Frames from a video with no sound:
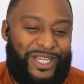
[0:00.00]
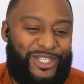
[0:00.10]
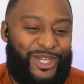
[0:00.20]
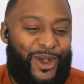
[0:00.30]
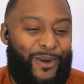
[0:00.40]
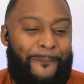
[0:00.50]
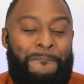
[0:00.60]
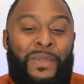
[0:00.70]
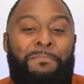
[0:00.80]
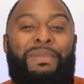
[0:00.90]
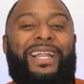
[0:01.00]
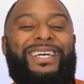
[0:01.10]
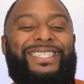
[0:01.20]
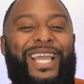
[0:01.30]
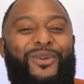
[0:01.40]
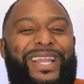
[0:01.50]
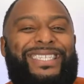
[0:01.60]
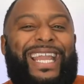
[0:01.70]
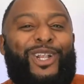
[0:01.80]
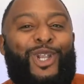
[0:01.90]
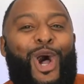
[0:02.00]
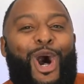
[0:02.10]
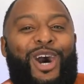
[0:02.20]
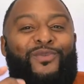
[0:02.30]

we sow, because there is a law